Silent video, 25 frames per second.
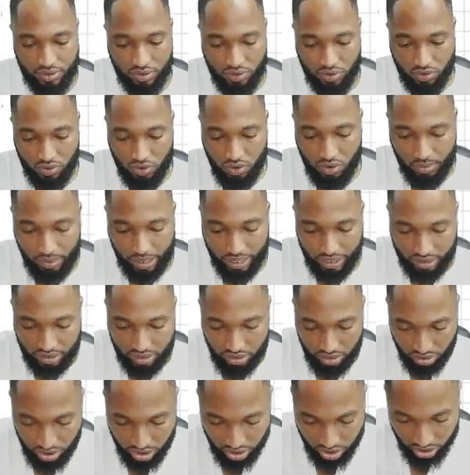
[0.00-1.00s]
Oh my
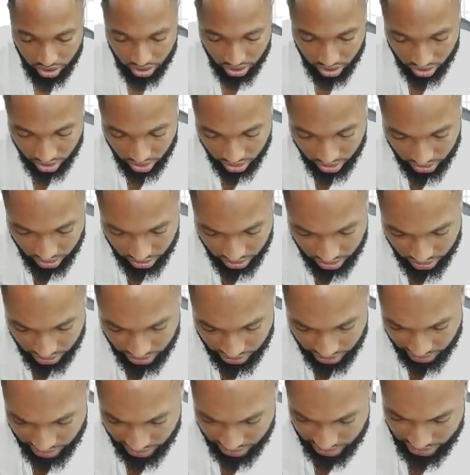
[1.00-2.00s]
gosh,
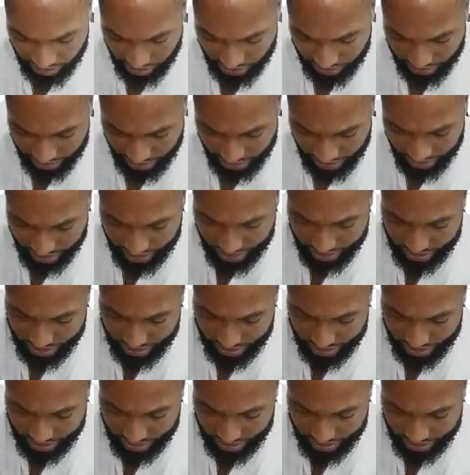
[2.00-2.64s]
this is not a,